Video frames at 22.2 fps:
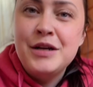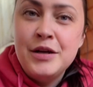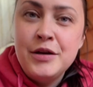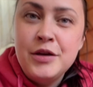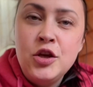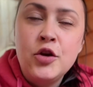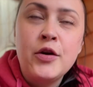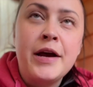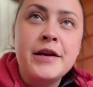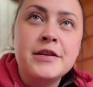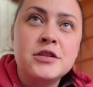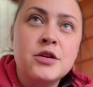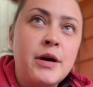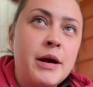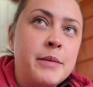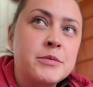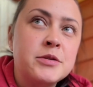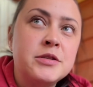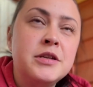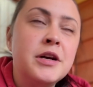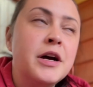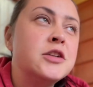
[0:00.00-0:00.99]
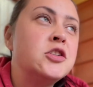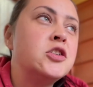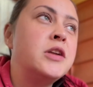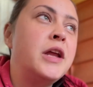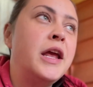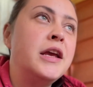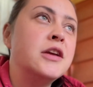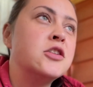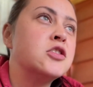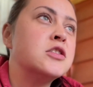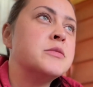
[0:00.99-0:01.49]
You guys know I'm such an
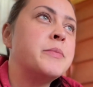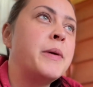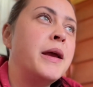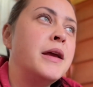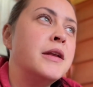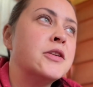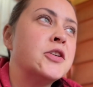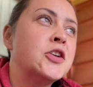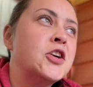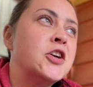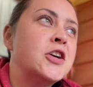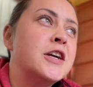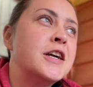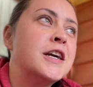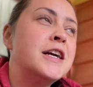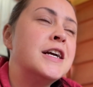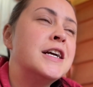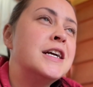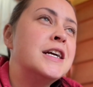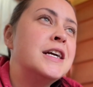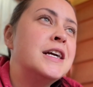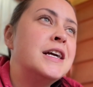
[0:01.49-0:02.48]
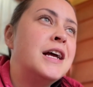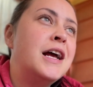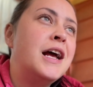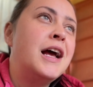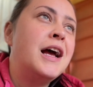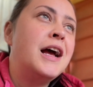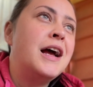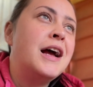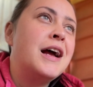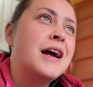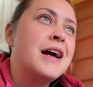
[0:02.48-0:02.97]
anxious painter
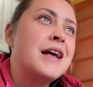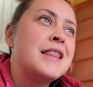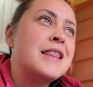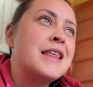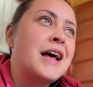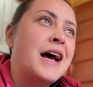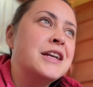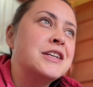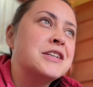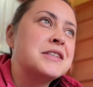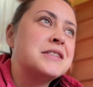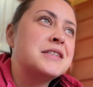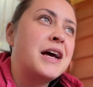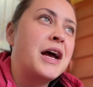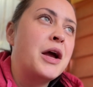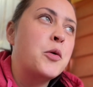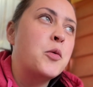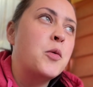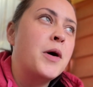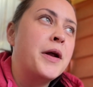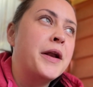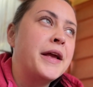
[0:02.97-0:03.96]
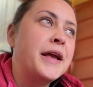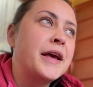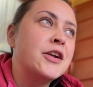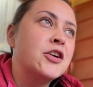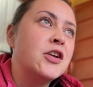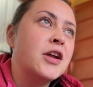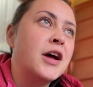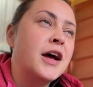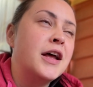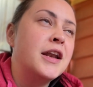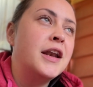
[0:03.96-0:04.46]
that I want to get her
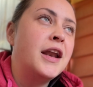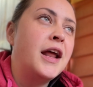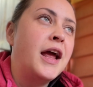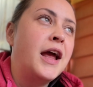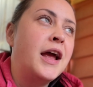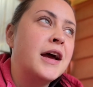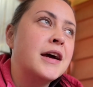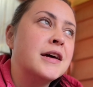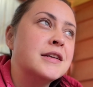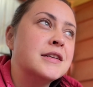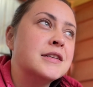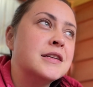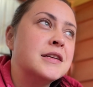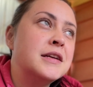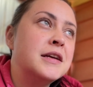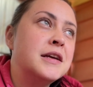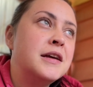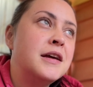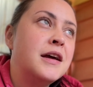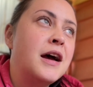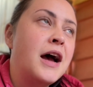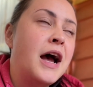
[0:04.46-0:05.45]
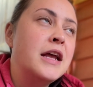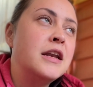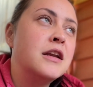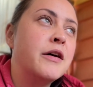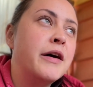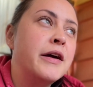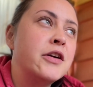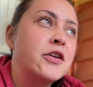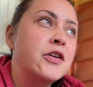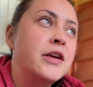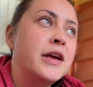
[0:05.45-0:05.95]
done, and I know
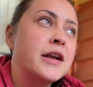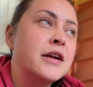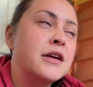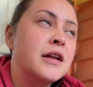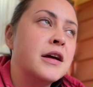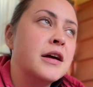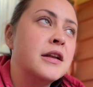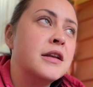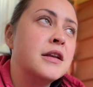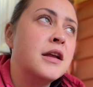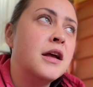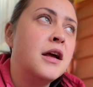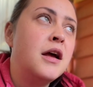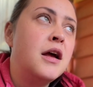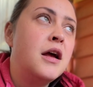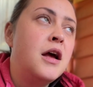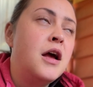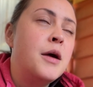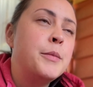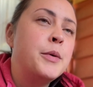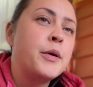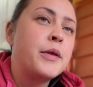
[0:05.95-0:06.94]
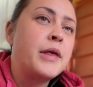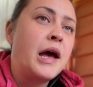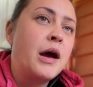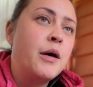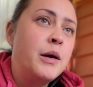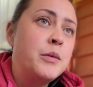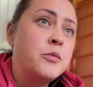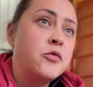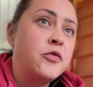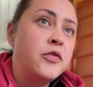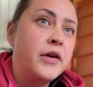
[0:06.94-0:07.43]
I could get her done. But with how
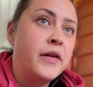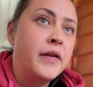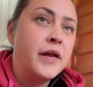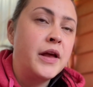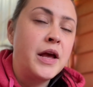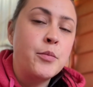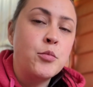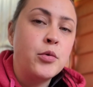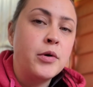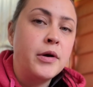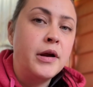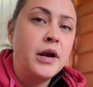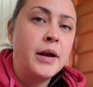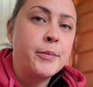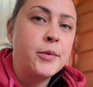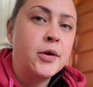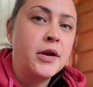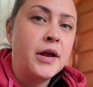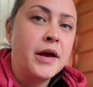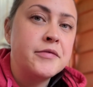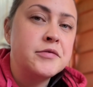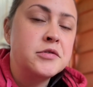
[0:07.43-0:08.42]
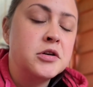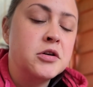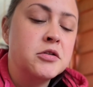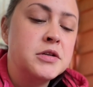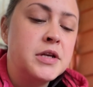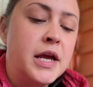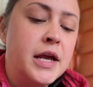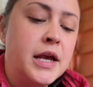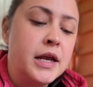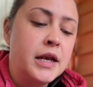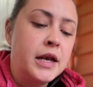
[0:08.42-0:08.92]
I'm feeling, I'm worried I'm gonna have to go
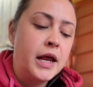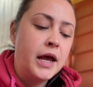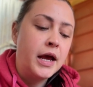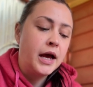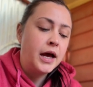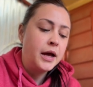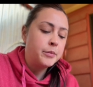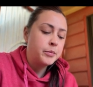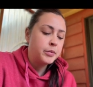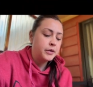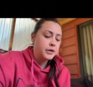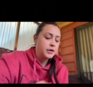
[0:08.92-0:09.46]
take a nap.